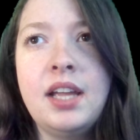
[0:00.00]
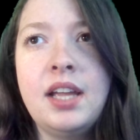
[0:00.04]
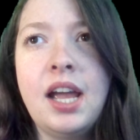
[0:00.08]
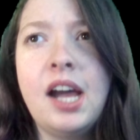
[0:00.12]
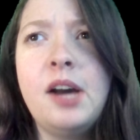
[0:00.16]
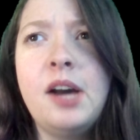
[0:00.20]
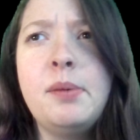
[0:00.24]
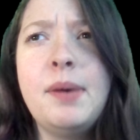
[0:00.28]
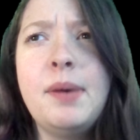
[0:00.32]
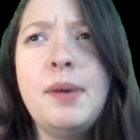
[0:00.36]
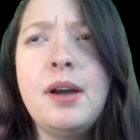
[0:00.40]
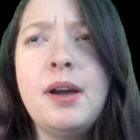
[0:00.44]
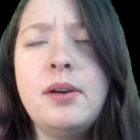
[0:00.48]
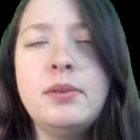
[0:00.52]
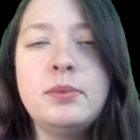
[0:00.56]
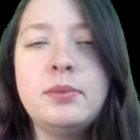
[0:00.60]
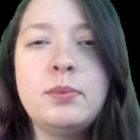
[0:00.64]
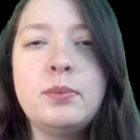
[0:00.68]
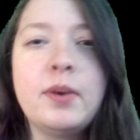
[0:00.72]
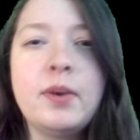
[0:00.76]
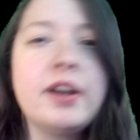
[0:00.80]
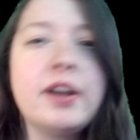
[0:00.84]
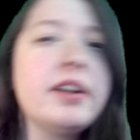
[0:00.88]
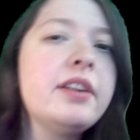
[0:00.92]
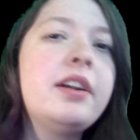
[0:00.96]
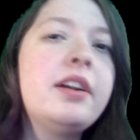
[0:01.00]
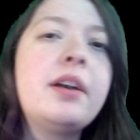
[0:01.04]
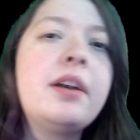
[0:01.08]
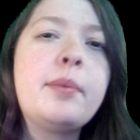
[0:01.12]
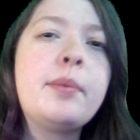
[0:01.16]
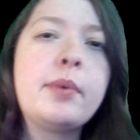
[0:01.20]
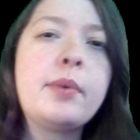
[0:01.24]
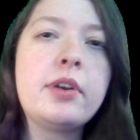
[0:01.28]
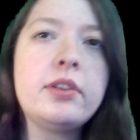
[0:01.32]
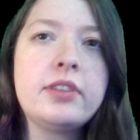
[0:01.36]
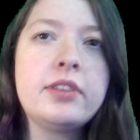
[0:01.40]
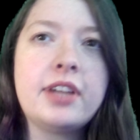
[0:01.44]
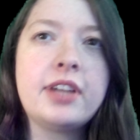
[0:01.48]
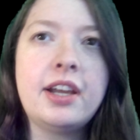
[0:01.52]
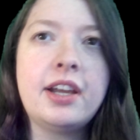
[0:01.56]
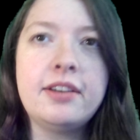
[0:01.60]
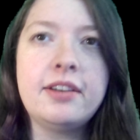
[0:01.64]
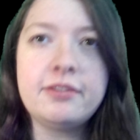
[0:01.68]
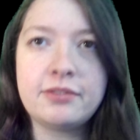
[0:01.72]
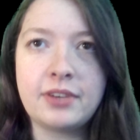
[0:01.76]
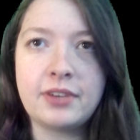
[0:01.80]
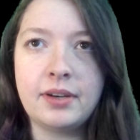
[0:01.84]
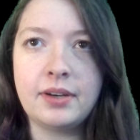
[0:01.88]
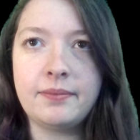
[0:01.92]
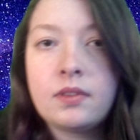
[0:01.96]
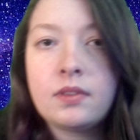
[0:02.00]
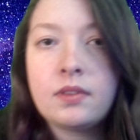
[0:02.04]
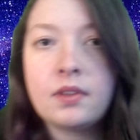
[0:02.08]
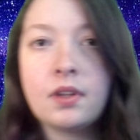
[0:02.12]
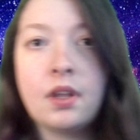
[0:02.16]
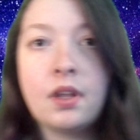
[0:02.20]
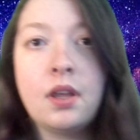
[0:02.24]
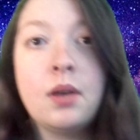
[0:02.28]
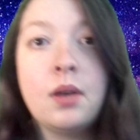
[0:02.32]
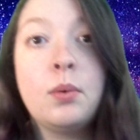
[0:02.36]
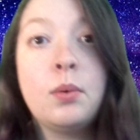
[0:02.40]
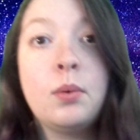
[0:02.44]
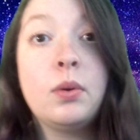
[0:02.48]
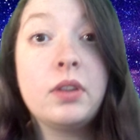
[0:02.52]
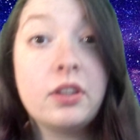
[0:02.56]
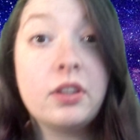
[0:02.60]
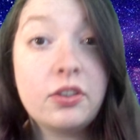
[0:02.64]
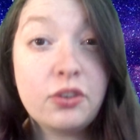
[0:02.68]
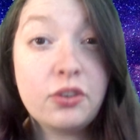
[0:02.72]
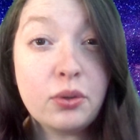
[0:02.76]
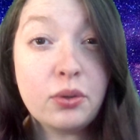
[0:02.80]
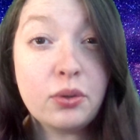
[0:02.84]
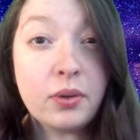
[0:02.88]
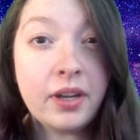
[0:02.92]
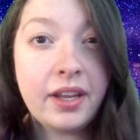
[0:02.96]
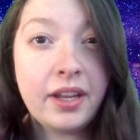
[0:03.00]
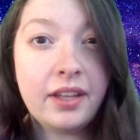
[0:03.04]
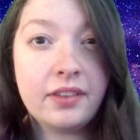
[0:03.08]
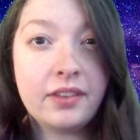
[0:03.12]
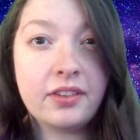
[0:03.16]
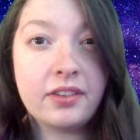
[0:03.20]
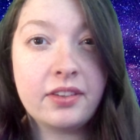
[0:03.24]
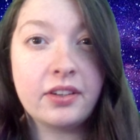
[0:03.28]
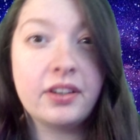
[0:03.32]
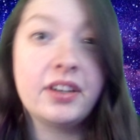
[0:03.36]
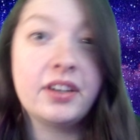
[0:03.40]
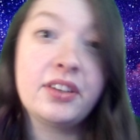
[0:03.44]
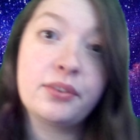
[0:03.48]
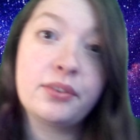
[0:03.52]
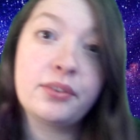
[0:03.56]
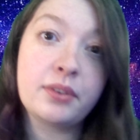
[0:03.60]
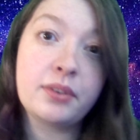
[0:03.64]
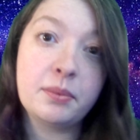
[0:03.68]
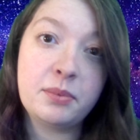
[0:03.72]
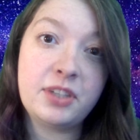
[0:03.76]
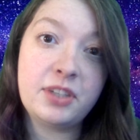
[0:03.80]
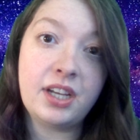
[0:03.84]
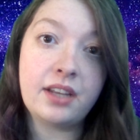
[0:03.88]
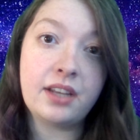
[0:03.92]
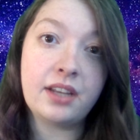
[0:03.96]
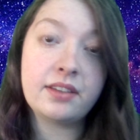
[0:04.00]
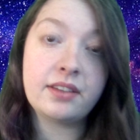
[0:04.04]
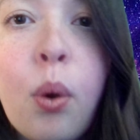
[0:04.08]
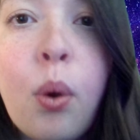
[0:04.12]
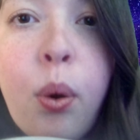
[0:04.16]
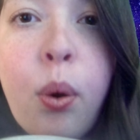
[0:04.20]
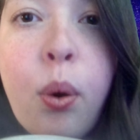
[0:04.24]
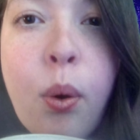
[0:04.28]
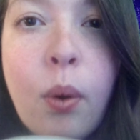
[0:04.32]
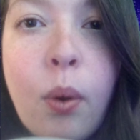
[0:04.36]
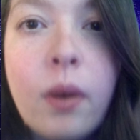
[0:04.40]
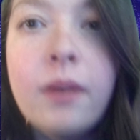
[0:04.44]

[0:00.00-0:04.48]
How about, where did our world come from? Well, the short answer is from dust.